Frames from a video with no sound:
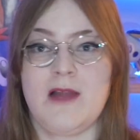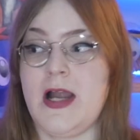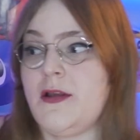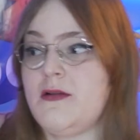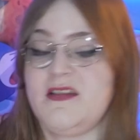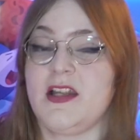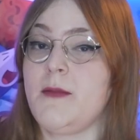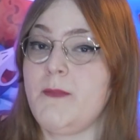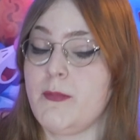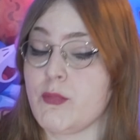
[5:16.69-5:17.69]
I don't know, set
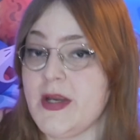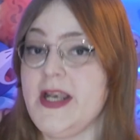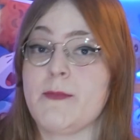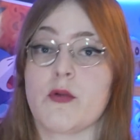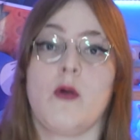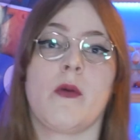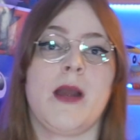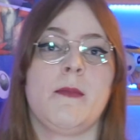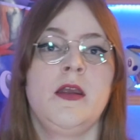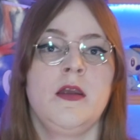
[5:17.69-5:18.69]
up a breeding
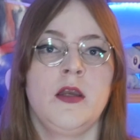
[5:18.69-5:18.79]
program?